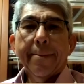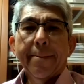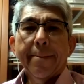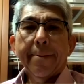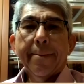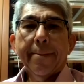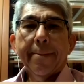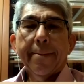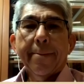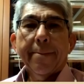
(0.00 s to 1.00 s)

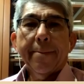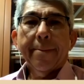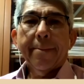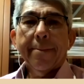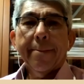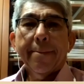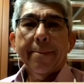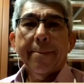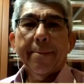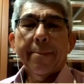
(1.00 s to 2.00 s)

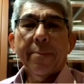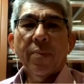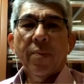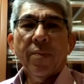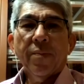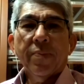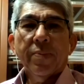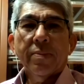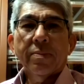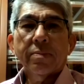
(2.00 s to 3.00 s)

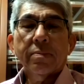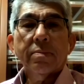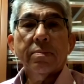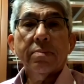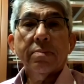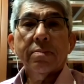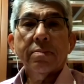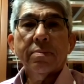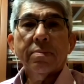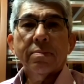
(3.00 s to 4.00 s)

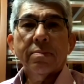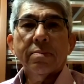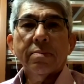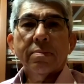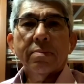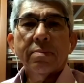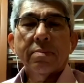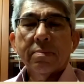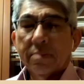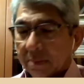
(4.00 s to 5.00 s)

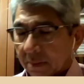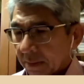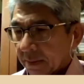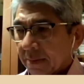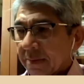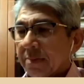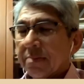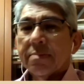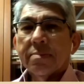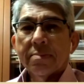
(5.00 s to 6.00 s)

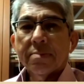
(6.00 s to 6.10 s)
This person isn't speaking.